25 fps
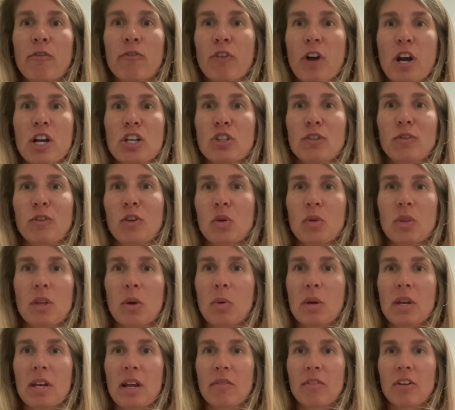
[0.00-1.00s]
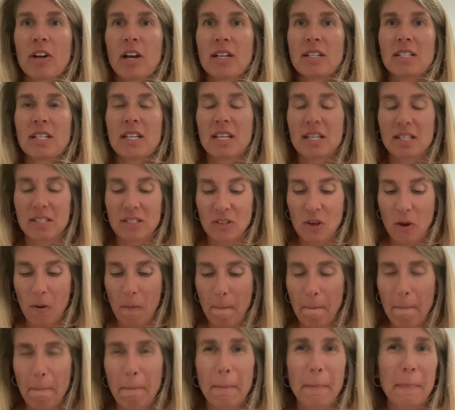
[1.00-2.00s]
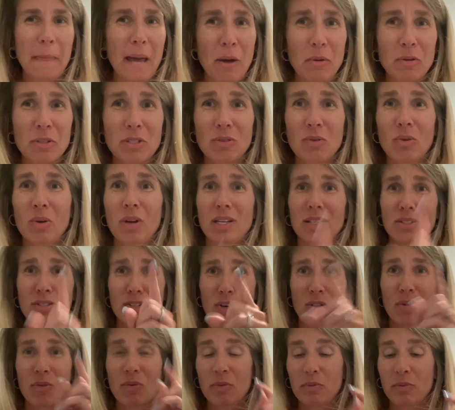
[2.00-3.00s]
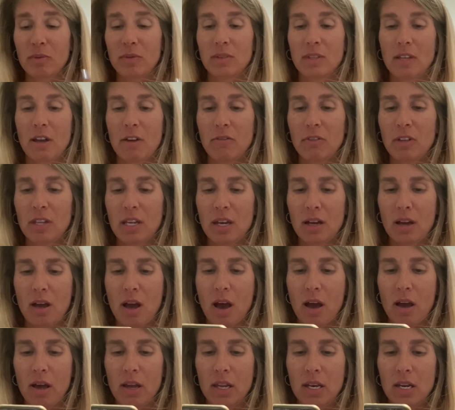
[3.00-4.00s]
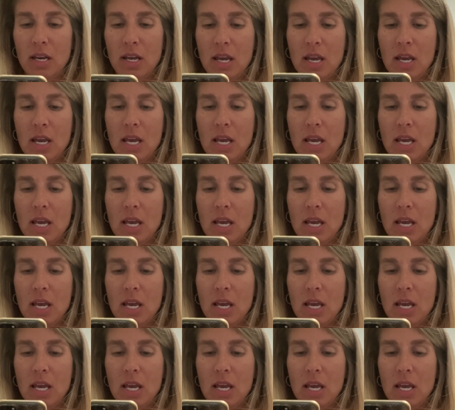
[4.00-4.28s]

fresh food that we never got to eat. So that was annoying. So definitely a con.